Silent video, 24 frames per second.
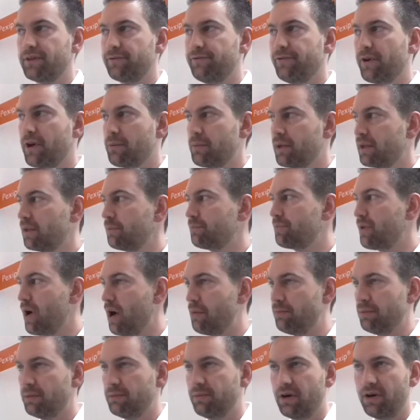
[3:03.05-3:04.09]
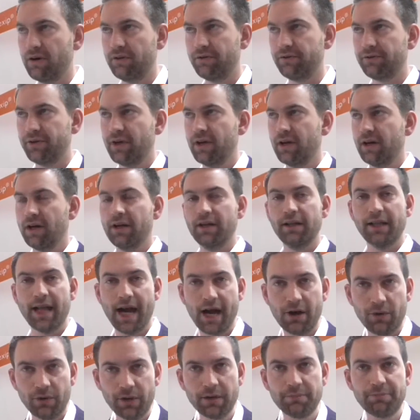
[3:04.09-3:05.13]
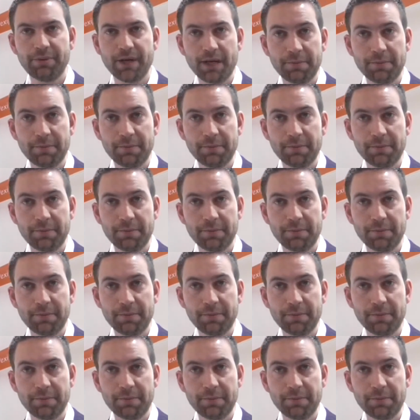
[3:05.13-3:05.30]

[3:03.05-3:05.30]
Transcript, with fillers: the fundamental problem of allowing